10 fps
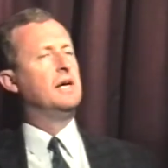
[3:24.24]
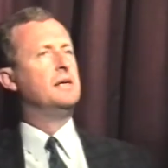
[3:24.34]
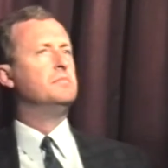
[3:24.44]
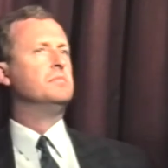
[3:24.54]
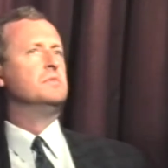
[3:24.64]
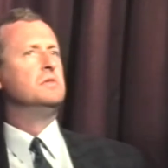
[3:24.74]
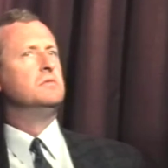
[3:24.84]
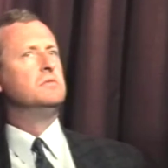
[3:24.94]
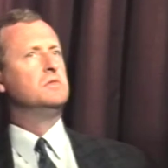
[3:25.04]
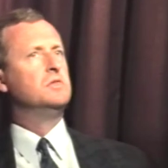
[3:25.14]
um,
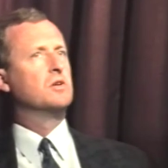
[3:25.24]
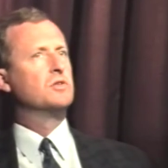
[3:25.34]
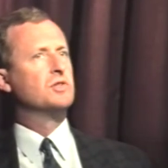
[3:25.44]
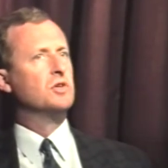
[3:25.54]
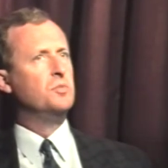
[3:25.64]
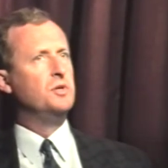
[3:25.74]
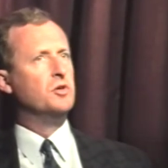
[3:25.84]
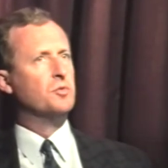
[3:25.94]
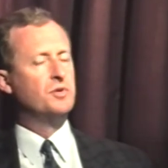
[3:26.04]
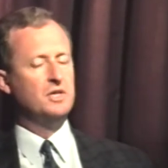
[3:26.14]
Dr. Sowby,
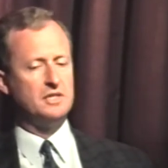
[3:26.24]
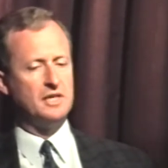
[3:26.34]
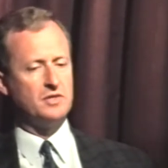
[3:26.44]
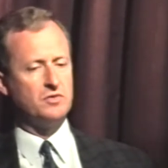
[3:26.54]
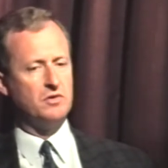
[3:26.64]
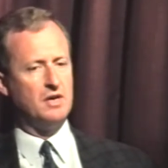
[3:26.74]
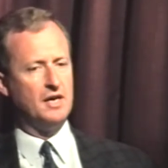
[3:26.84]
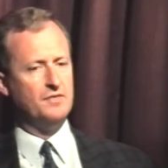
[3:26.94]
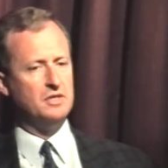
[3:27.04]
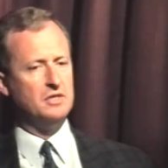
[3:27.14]
your predecessor,
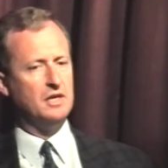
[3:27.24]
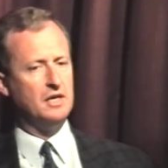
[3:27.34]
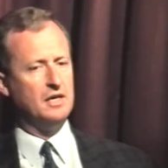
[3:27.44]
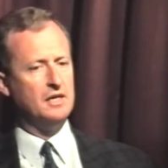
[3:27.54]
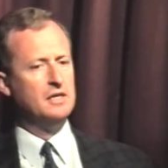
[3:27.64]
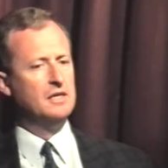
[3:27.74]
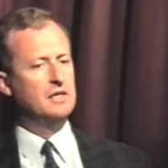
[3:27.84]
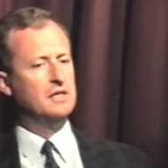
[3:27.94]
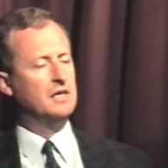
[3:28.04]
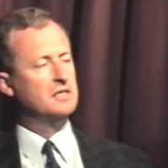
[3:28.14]
arrived in uh,
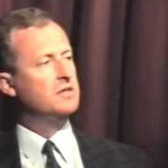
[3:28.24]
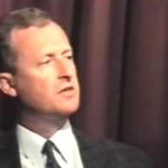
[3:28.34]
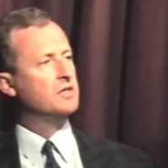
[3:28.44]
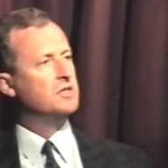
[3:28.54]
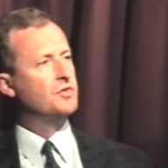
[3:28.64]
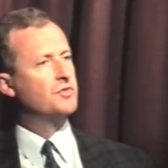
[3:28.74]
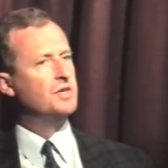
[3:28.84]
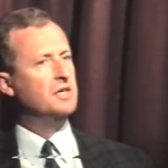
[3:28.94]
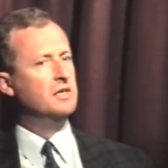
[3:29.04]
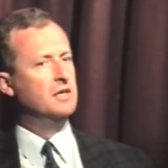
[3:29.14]

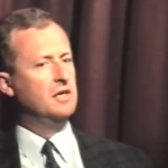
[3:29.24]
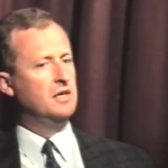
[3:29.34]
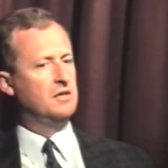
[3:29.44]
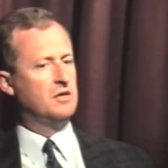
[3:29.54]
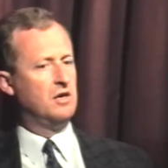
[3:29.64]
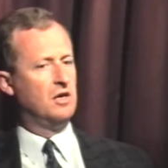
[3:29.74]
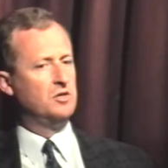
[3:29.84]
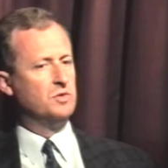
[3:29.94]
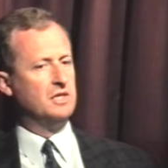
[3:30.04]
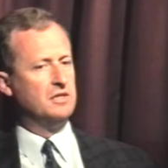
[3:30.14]
1933, the
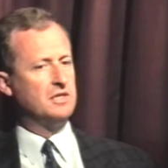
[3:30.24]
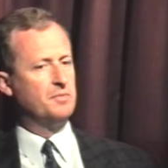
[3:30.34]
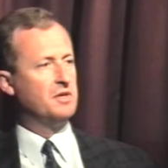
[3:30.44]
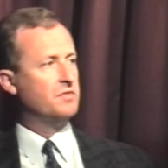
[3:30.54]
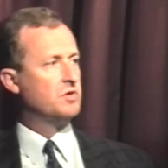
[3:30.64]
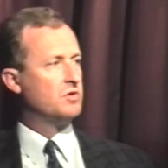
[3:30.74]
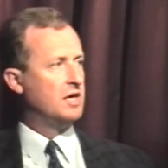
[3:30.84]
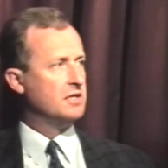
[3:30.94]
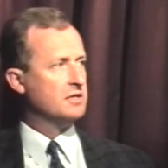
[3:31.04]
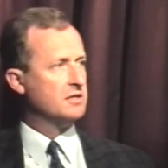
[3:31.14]
college was in something of a
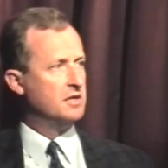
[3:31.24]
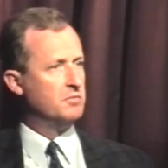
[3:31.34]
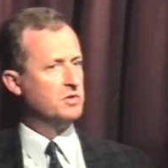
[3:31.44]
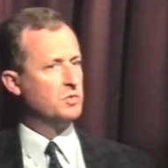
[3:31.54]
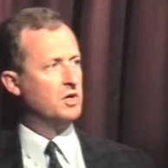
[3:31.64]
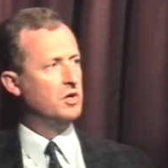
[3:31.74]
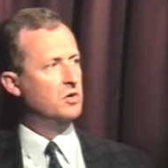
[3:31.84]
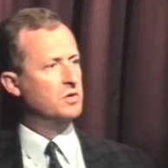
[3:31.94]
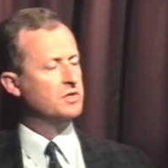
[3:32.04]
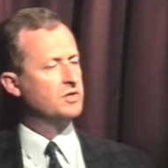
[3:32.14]
crisis. Yeah, Numbers were
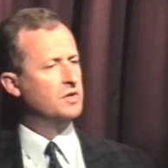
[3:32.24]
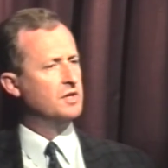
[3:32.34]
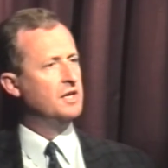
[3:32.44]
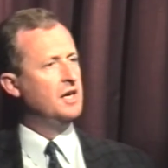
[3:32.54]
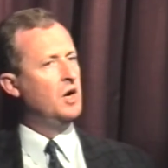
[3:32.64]
low and so on.